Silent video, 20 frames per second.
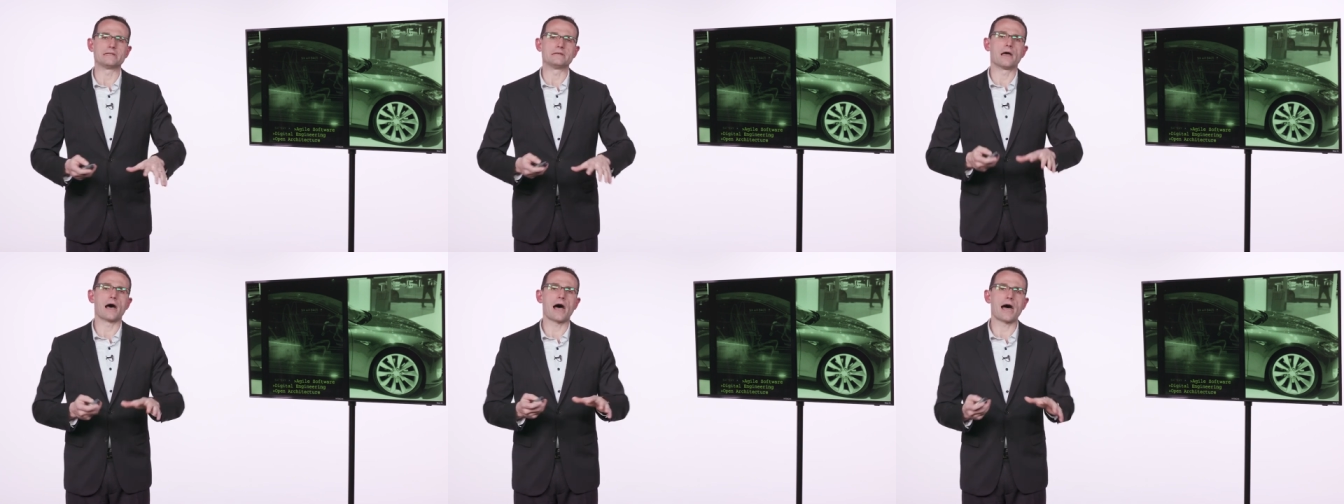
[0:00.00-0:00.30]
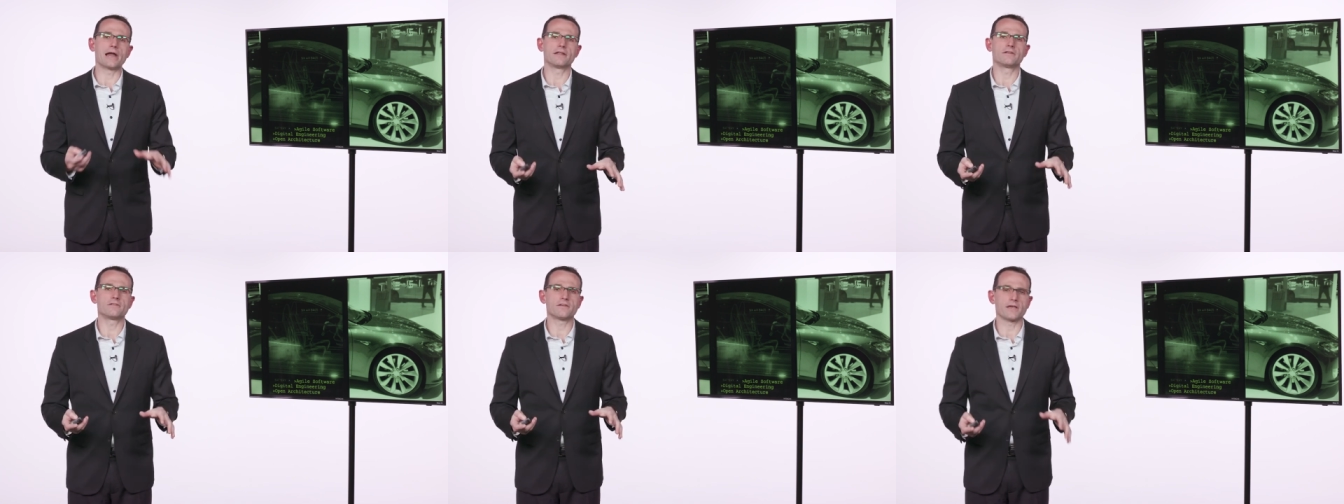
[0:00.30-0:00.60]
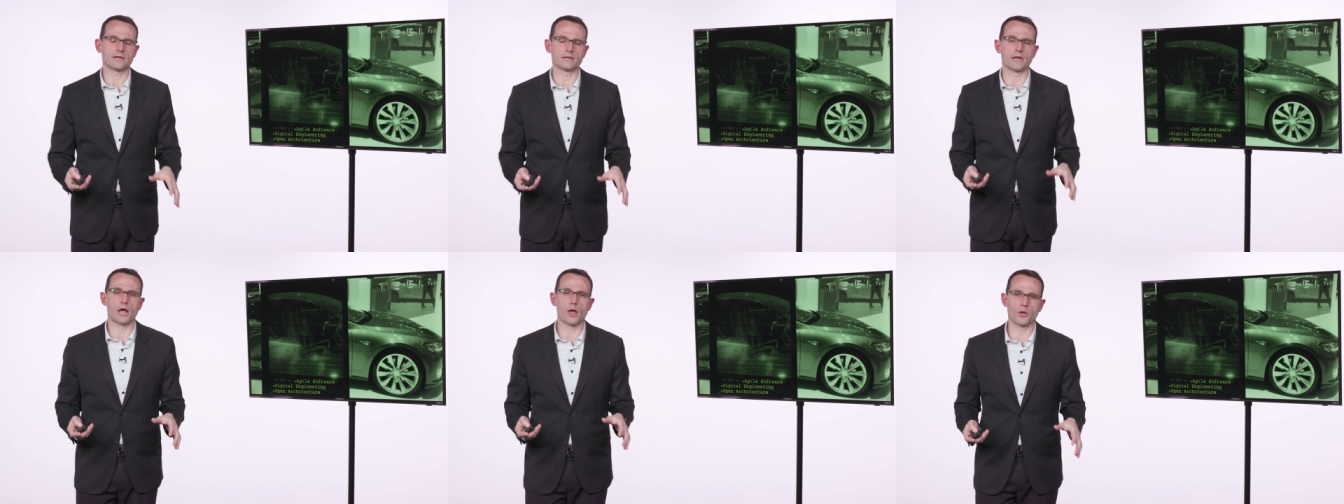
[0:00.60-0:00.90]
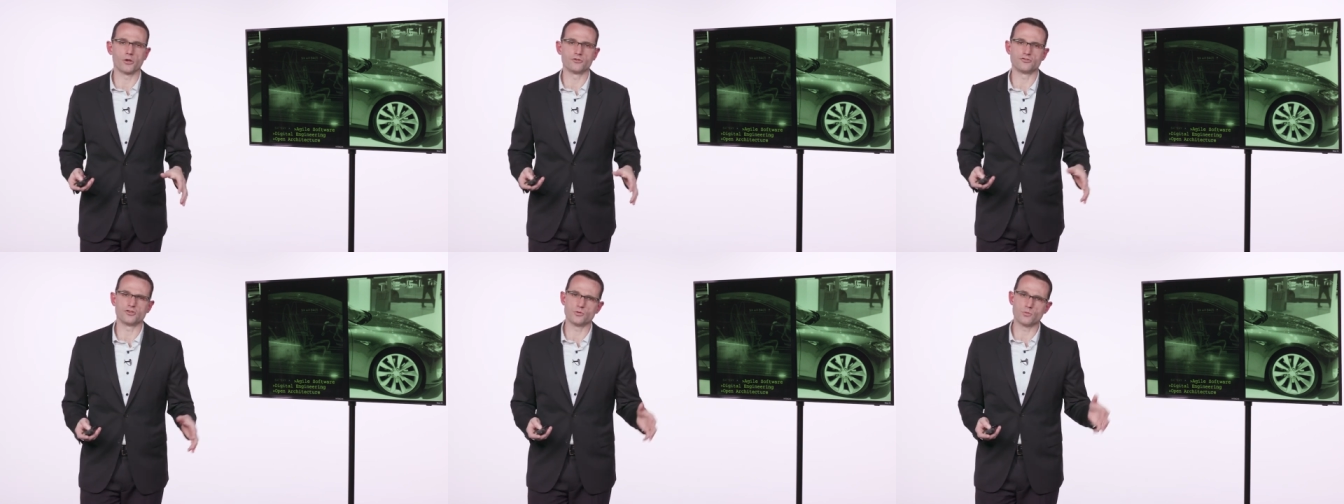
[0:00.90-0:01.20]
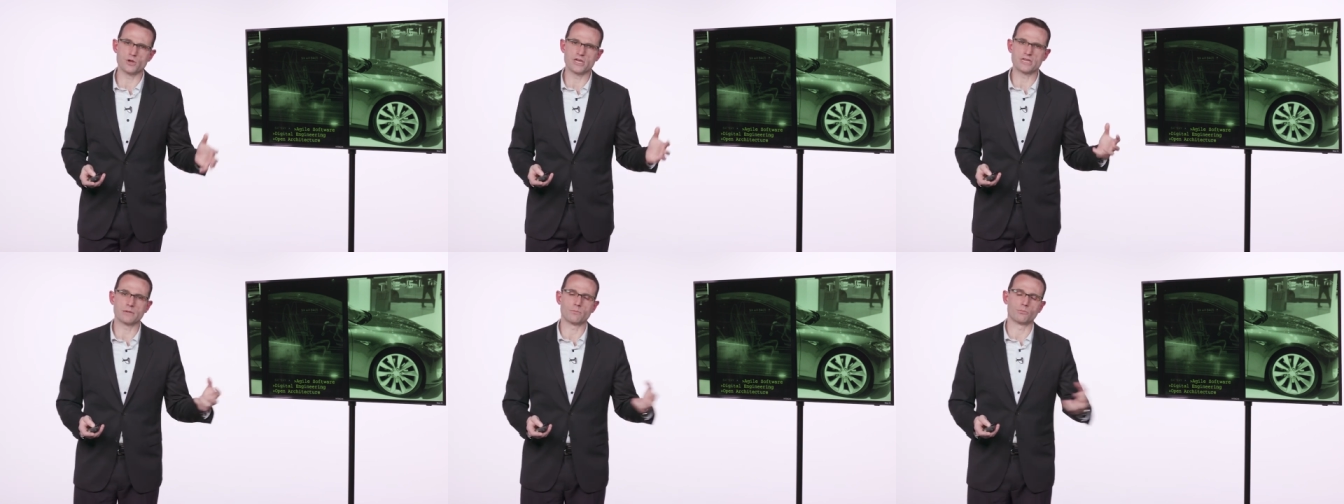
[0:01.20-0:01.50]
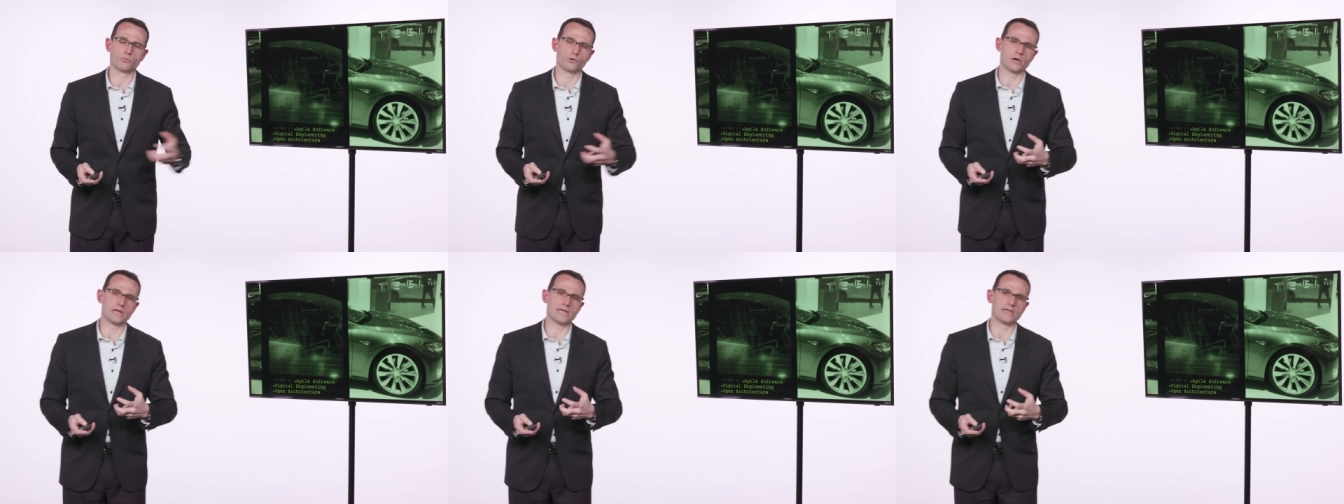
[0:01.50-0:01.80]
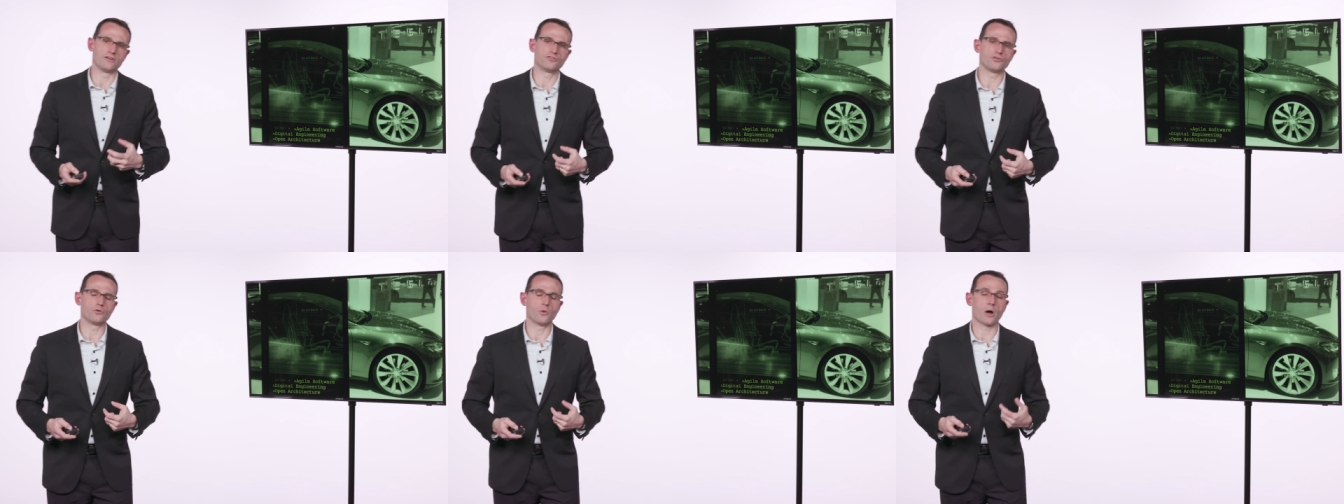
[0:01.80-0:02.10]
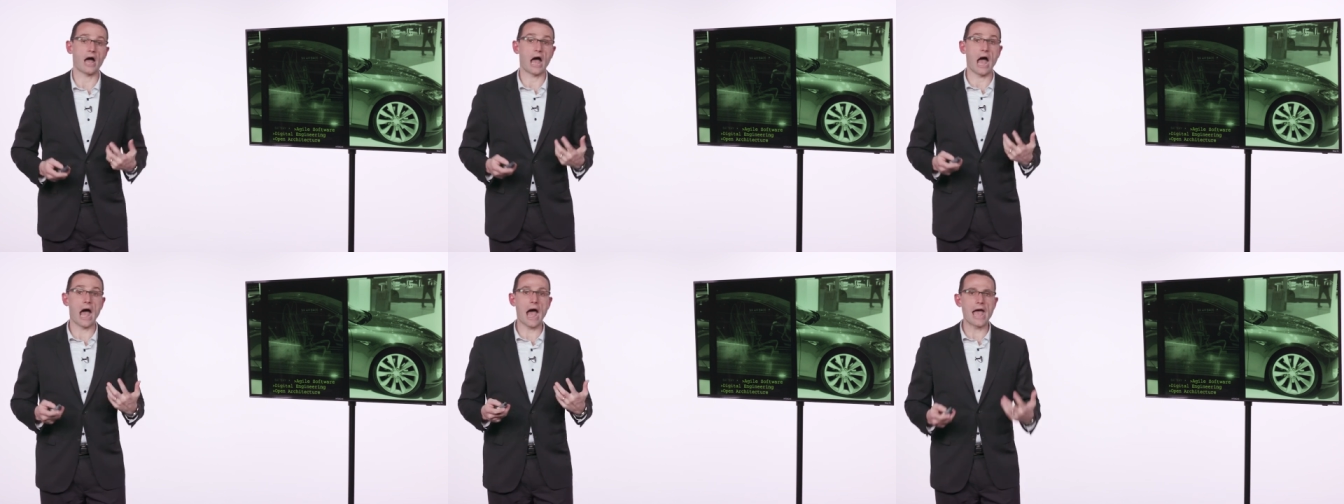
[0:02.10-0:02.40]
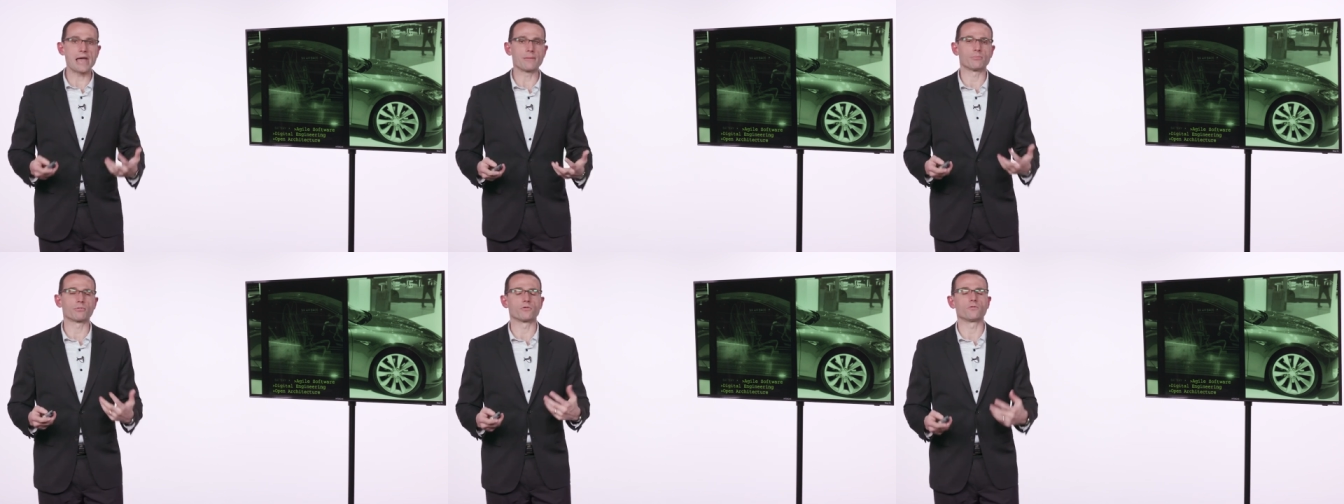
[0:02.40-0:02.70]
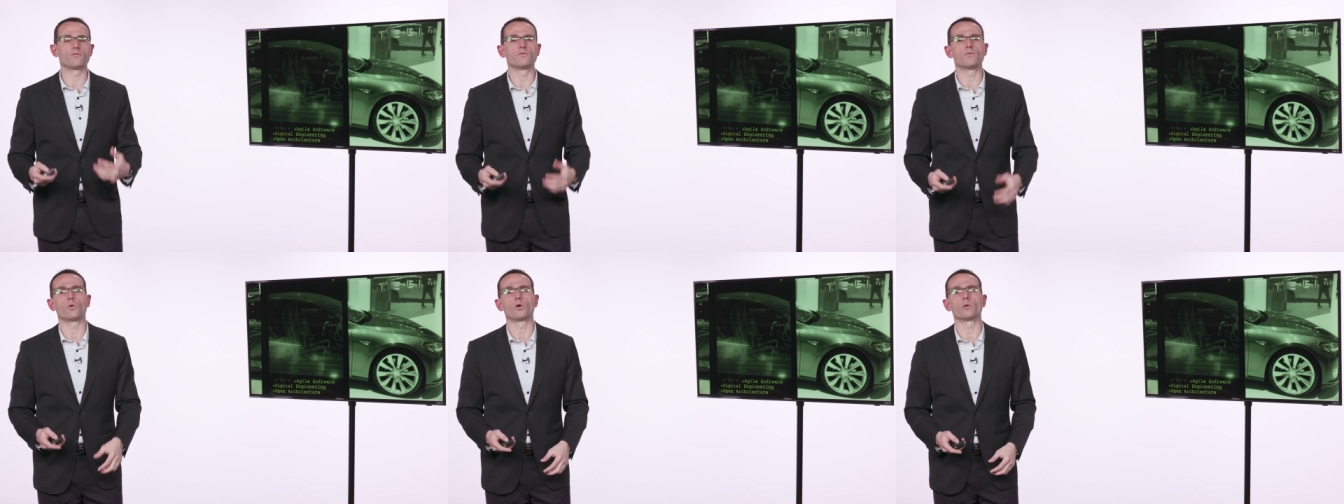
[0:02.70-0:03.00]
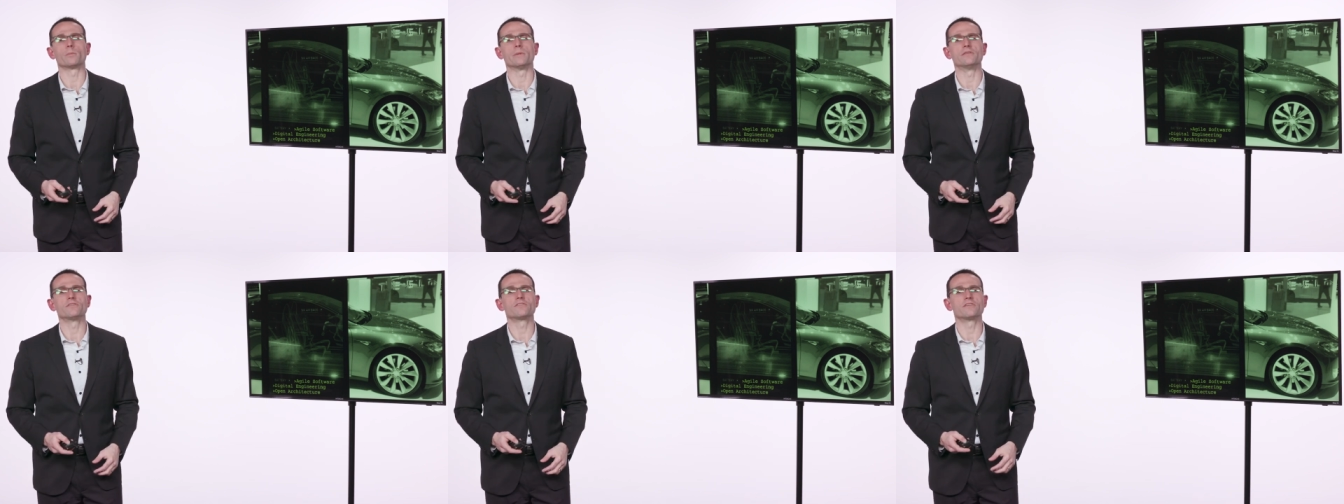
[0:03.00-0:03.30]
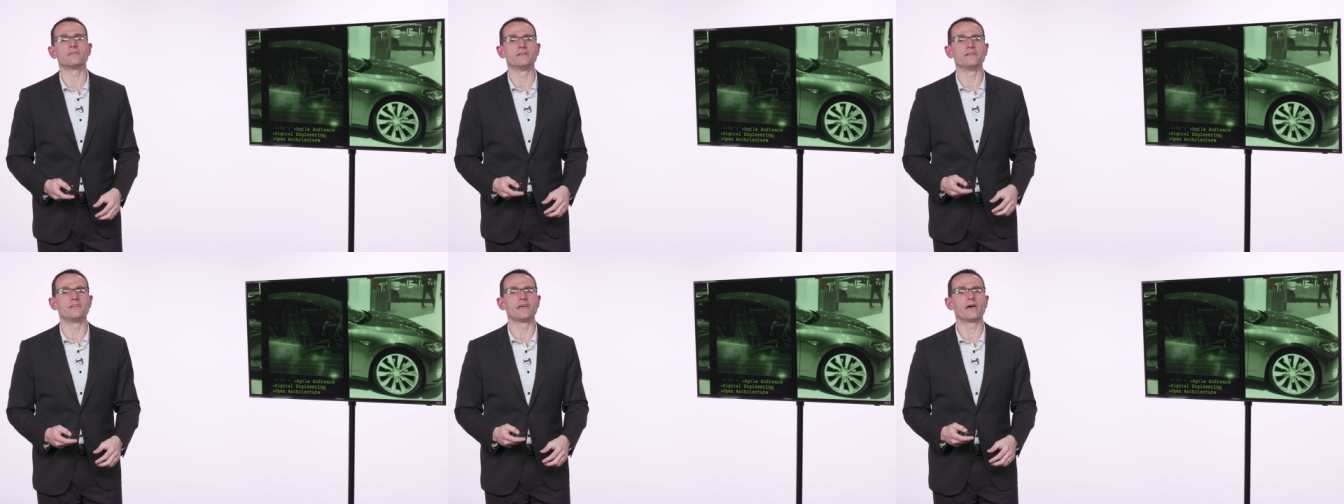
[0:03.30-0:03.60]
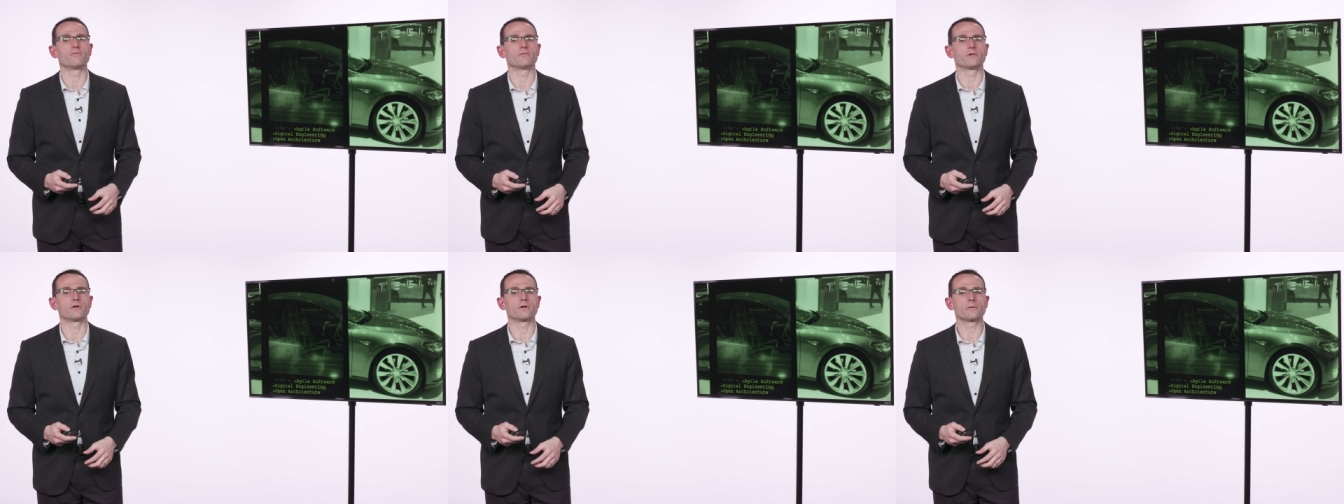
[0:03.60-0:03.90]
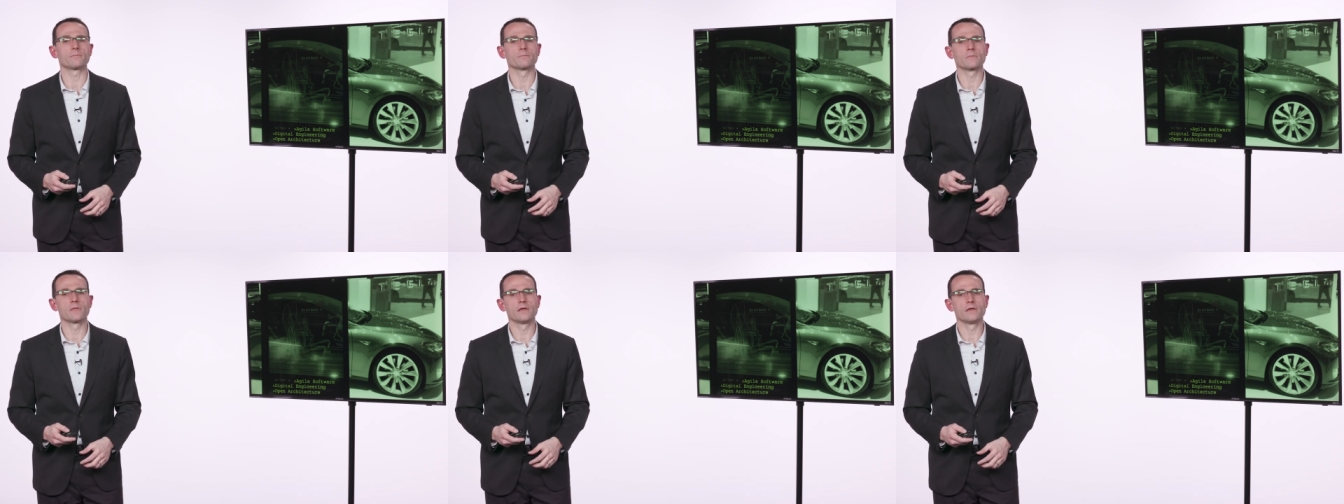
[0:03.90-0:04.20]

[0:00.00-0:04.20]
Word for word: not a technology we can bring into a high performance endeavor.